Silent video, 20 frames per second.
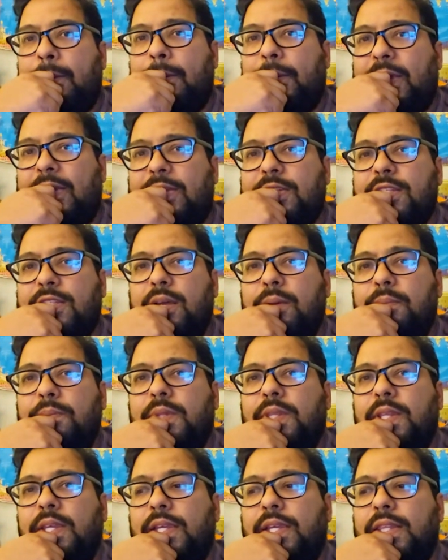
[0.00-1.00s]
It's
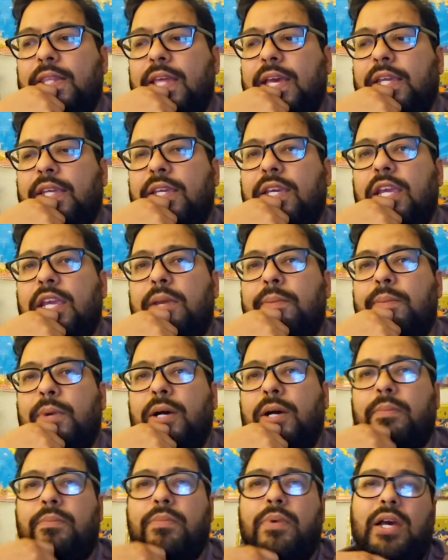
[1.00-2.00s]
something that came
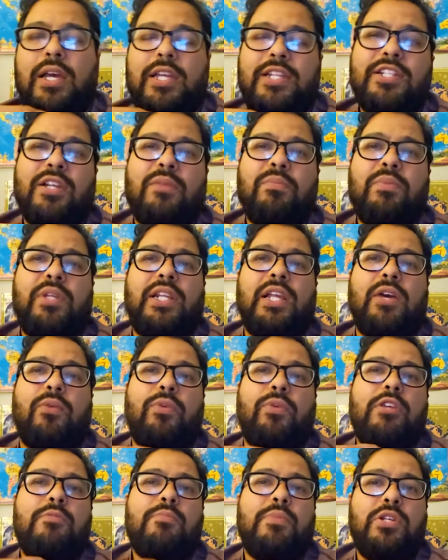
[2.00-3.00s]
up. It's something that
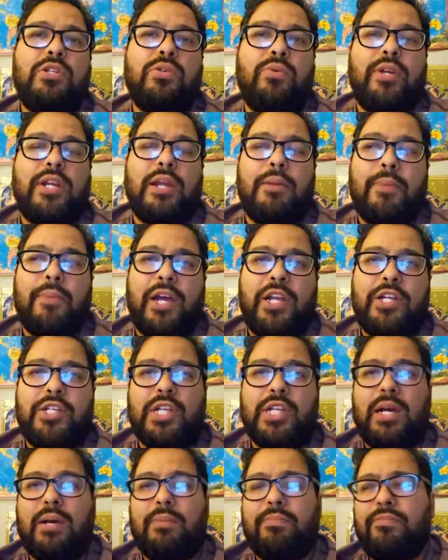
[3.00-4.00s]
we've been doing at my
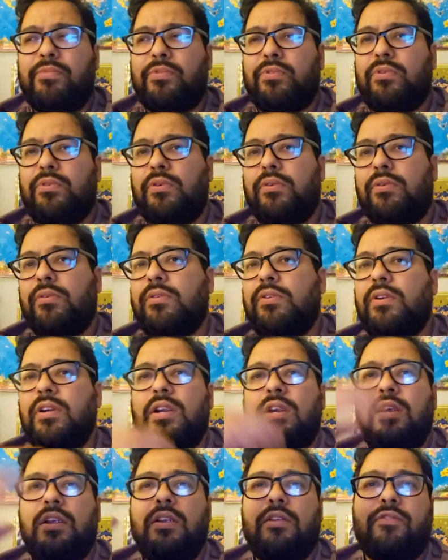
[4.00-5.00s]
job for
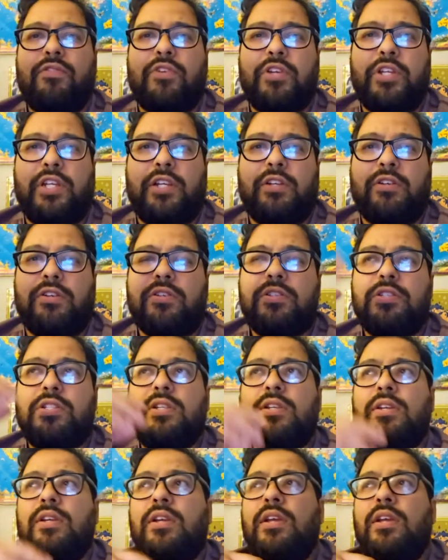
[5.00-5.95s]
years.